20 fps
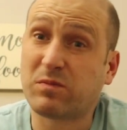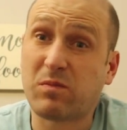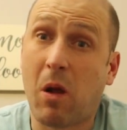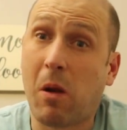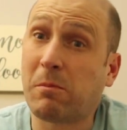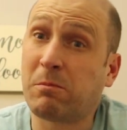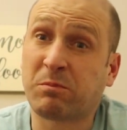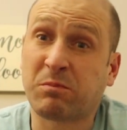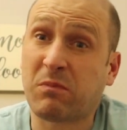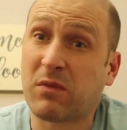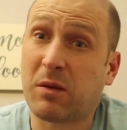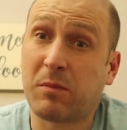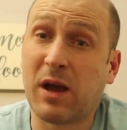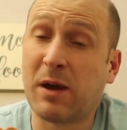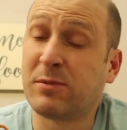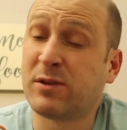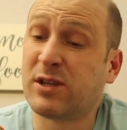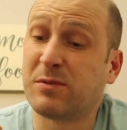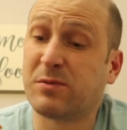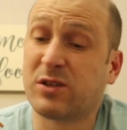my
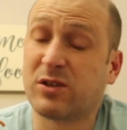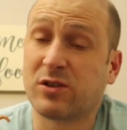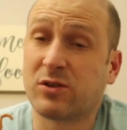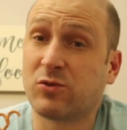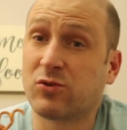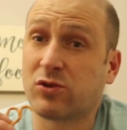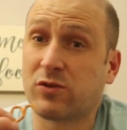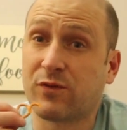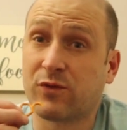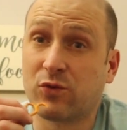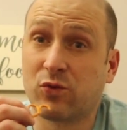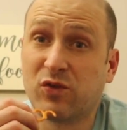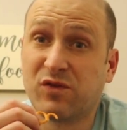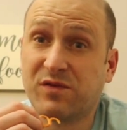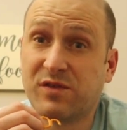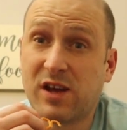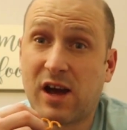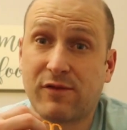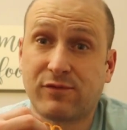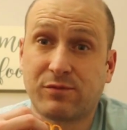appetite goes off the roof,
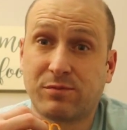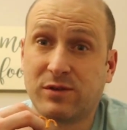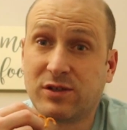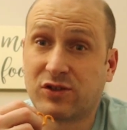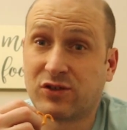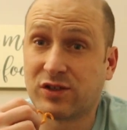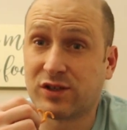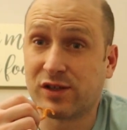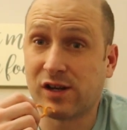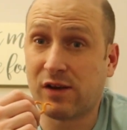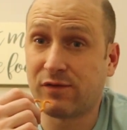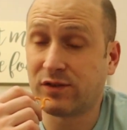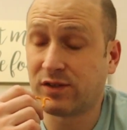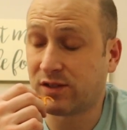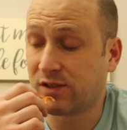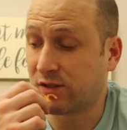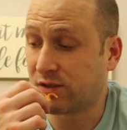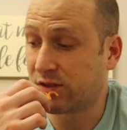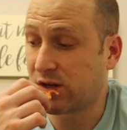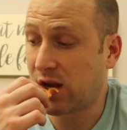and I've been drinking every
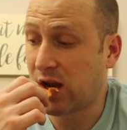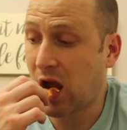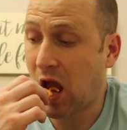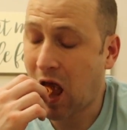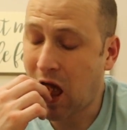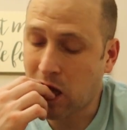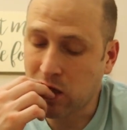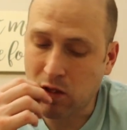single day.